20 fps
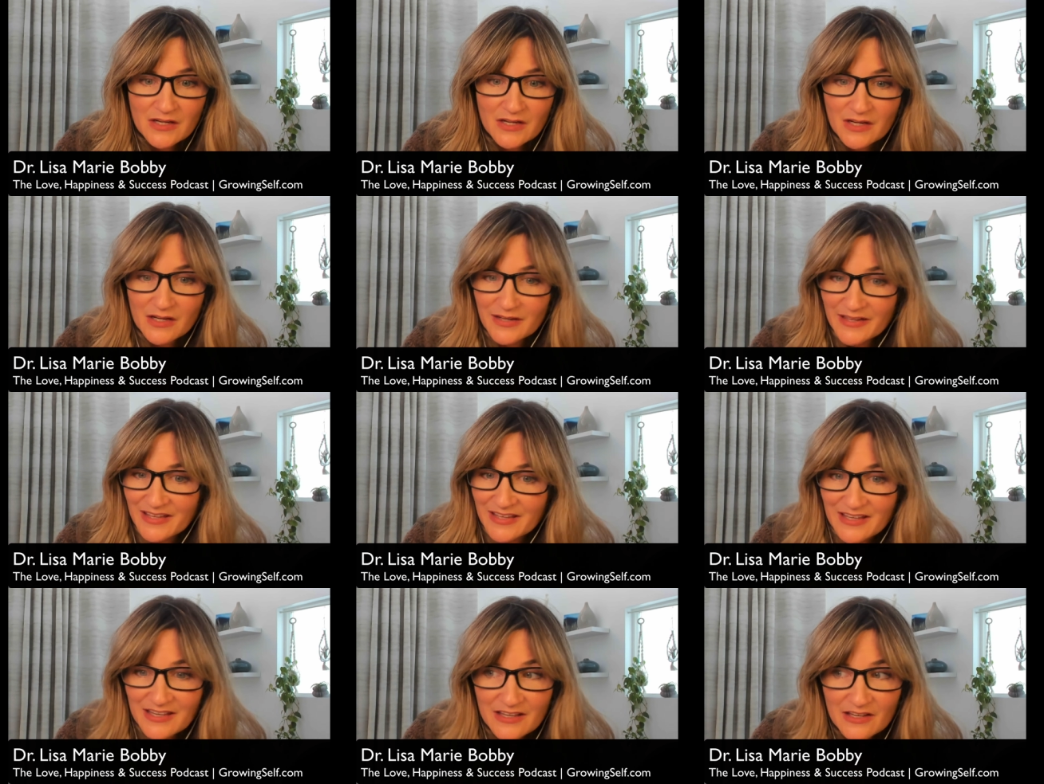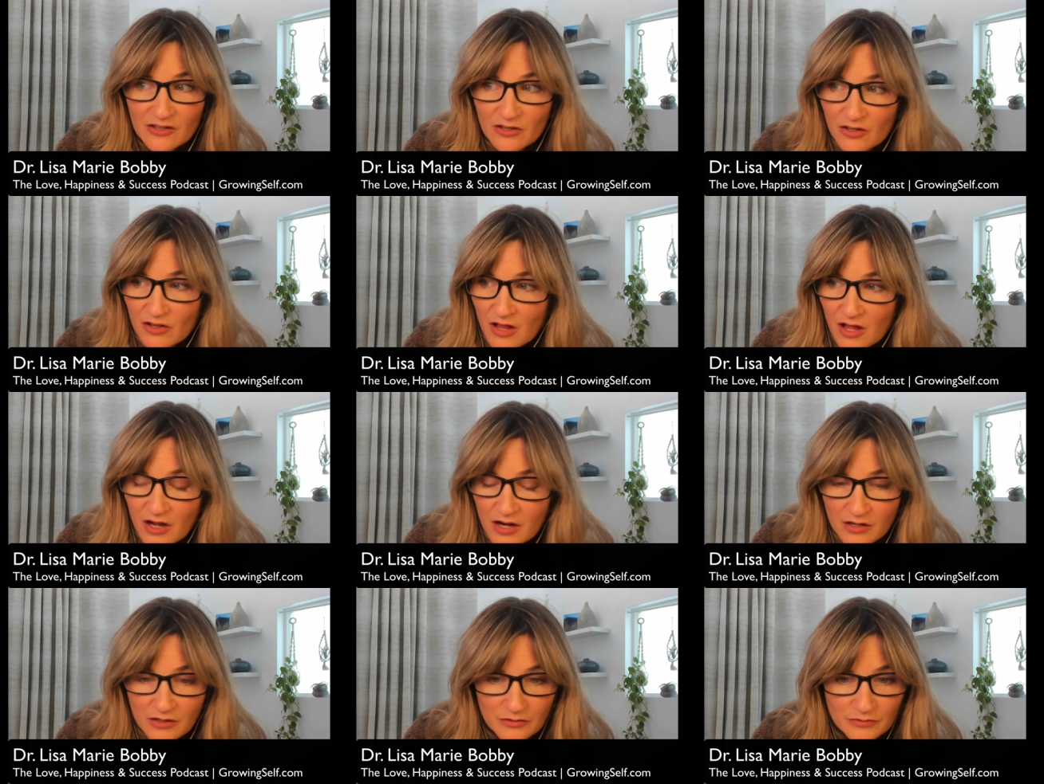heal
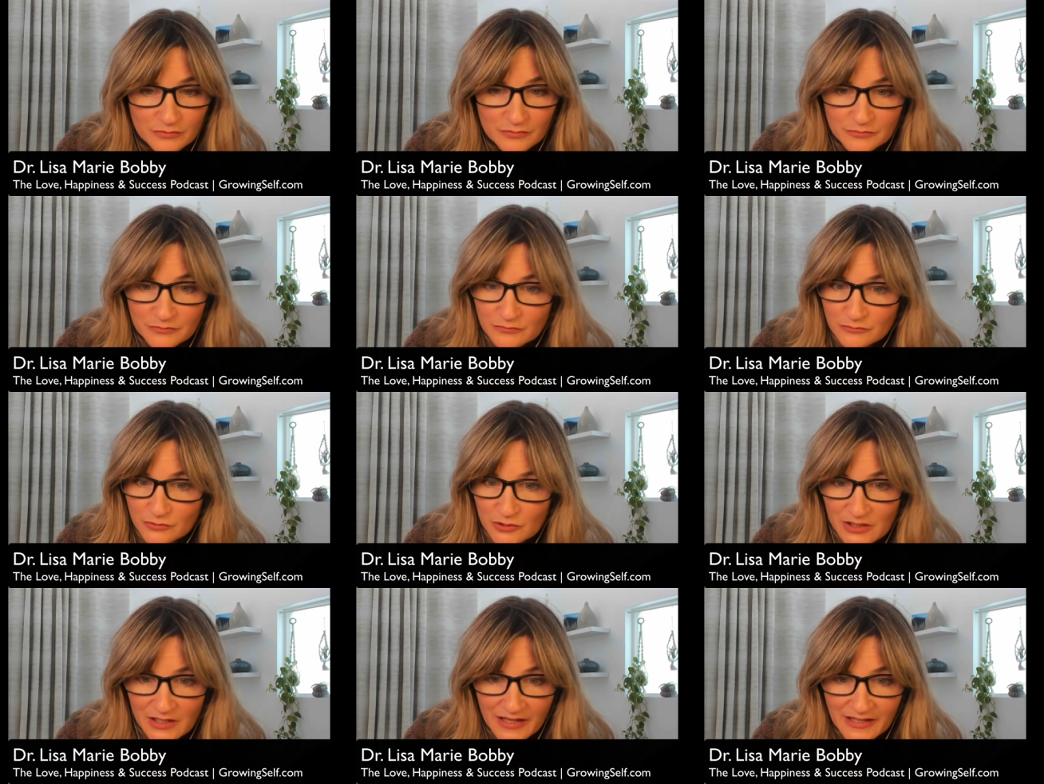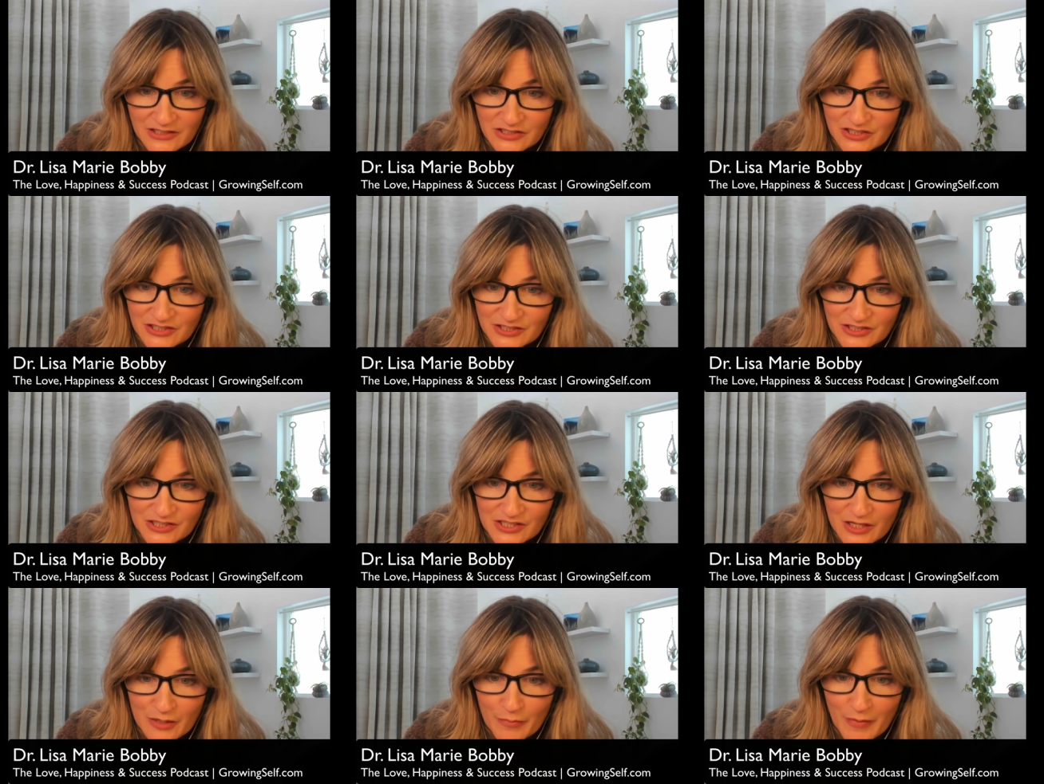a
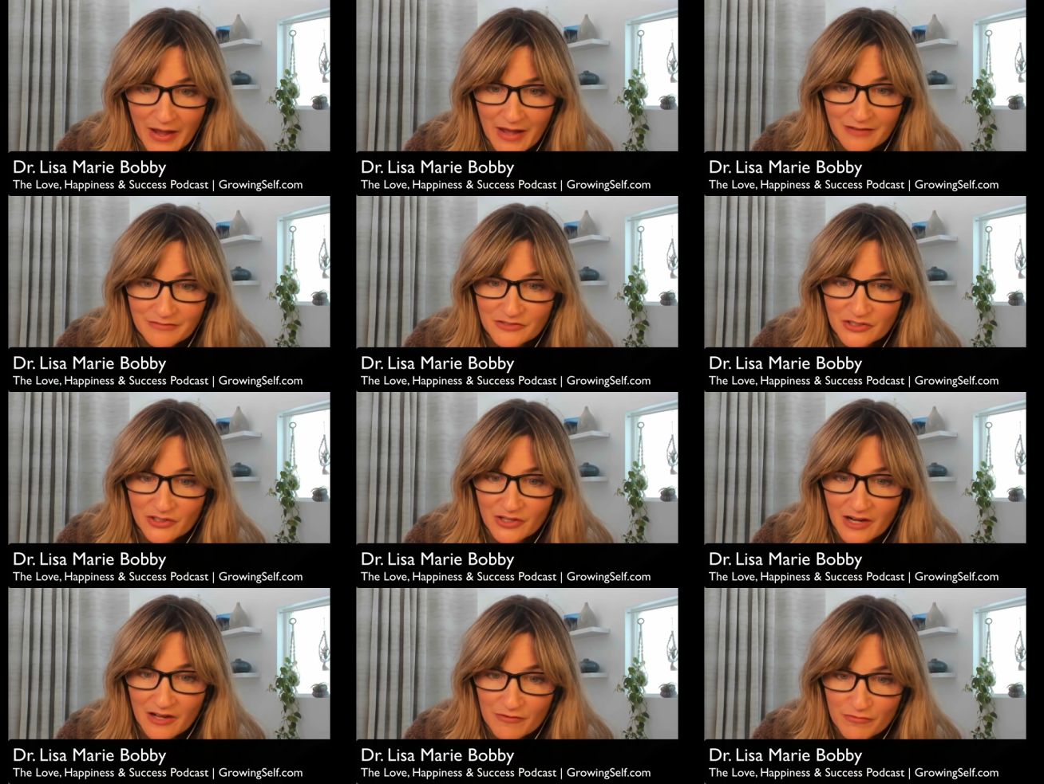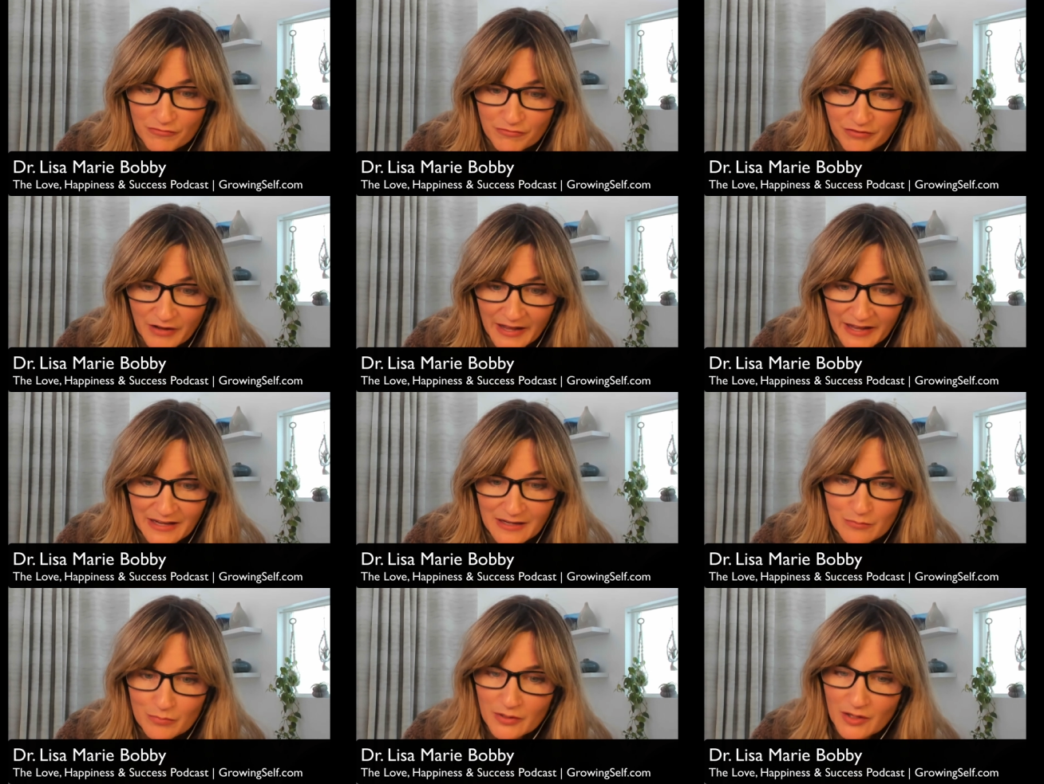relationship after a
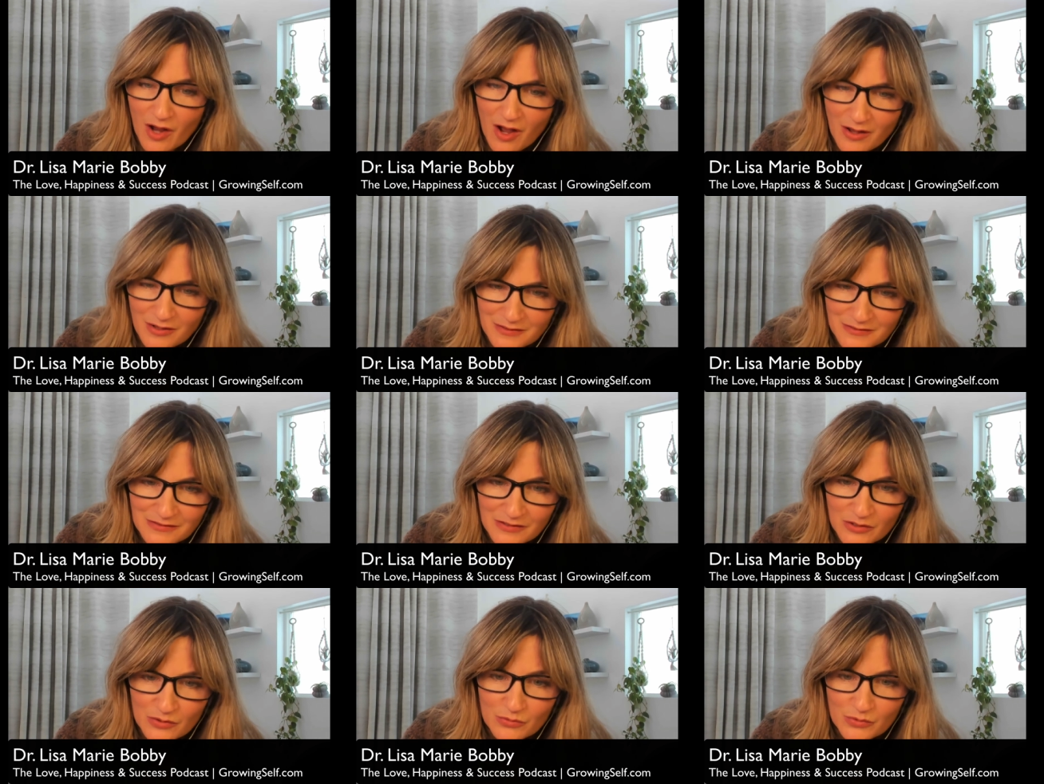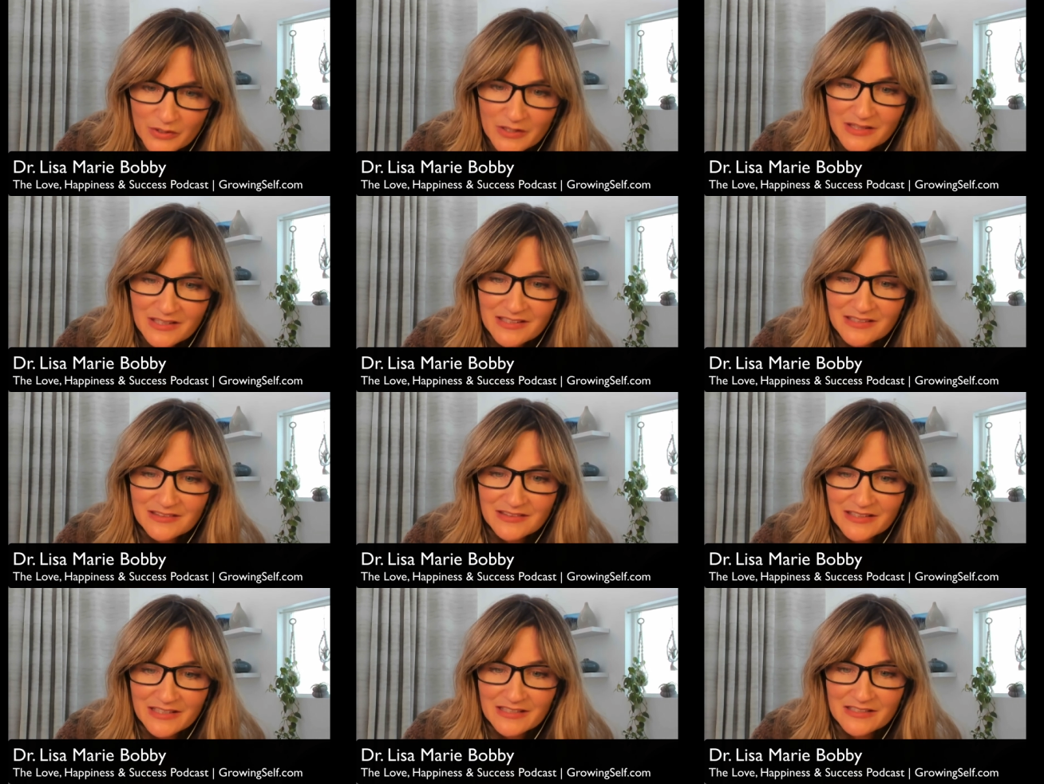fight, but also really
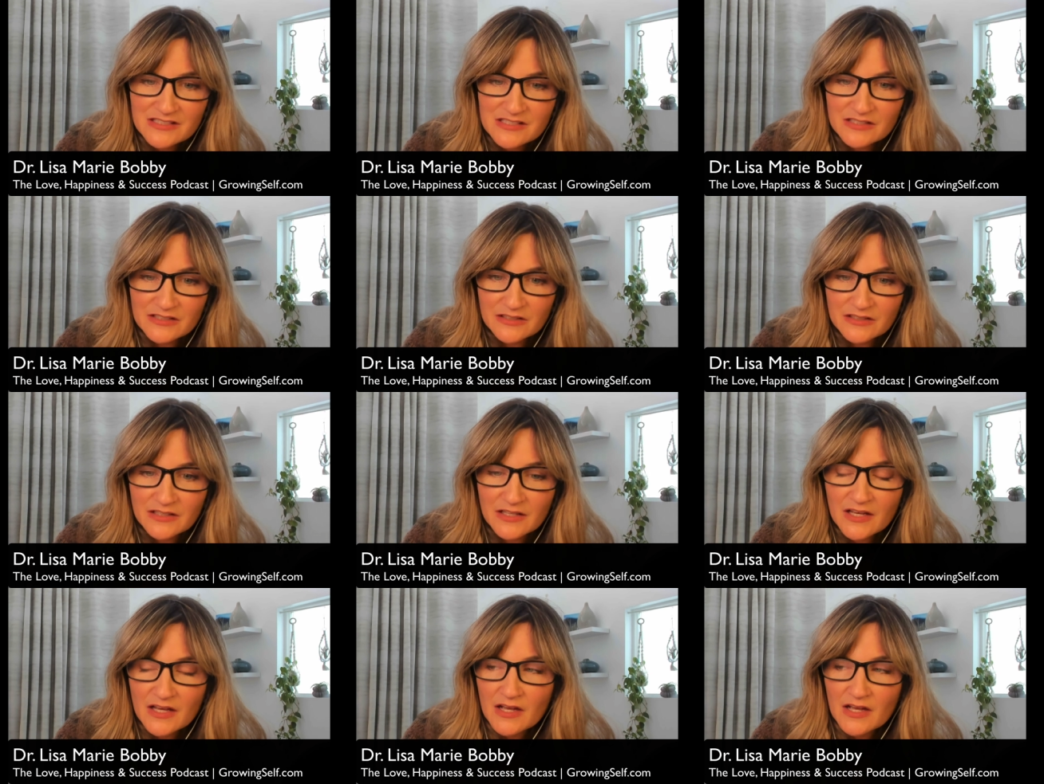lead to